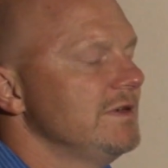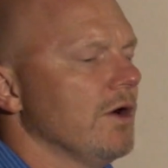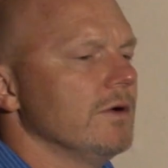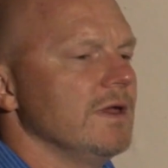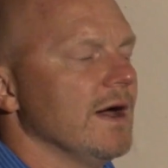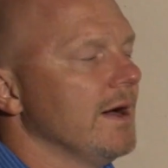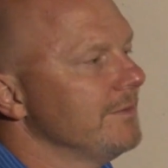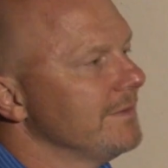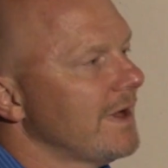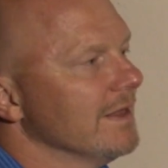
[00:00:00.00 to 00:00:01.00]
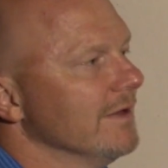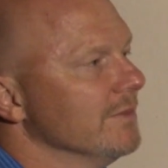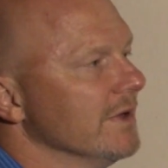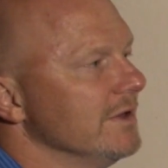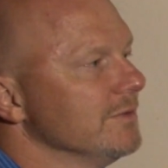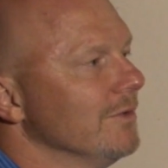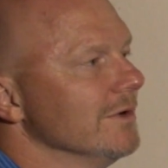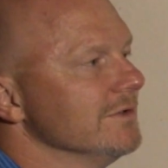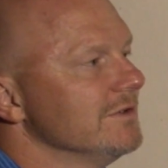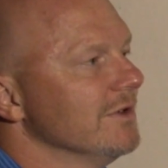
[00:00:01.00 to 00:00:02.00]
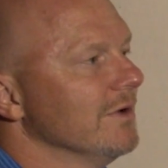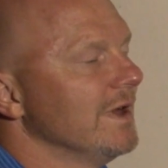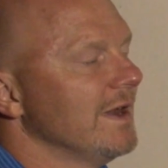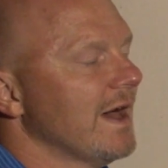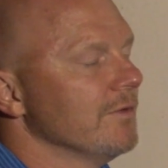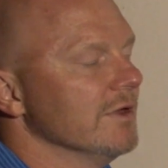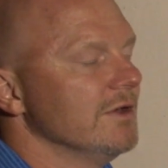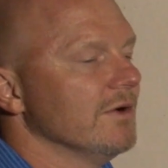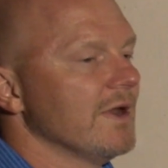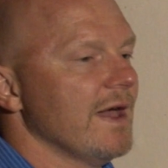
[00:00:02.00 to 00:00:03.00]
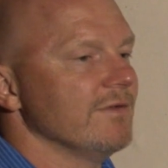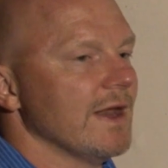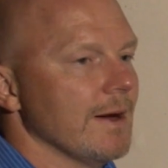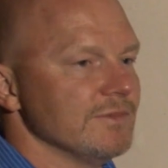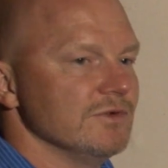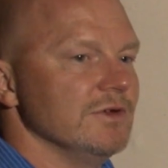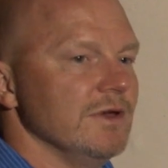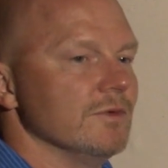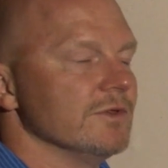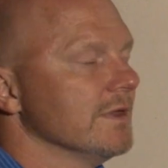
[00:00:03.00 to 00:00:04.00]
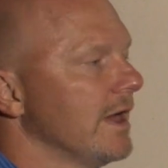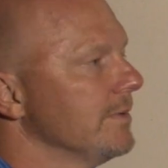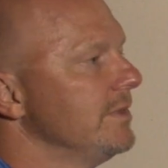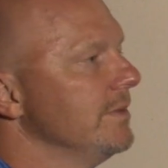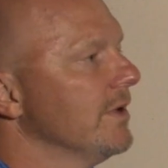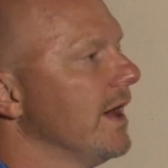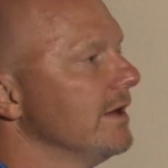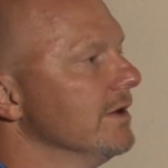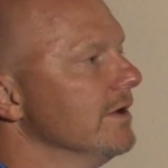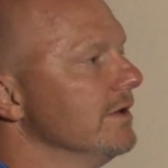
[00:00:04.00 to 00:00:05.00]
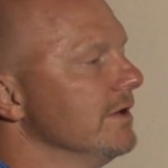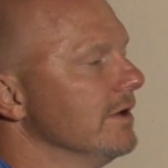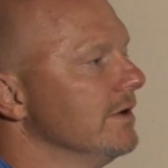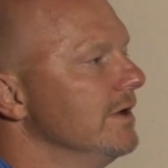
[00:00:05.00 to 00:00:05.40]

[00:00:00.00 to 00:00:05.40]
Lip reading: Yeah, oh yeah, I love playing sports. So, and I really don't have that opportunity with a lot of people out here, you know.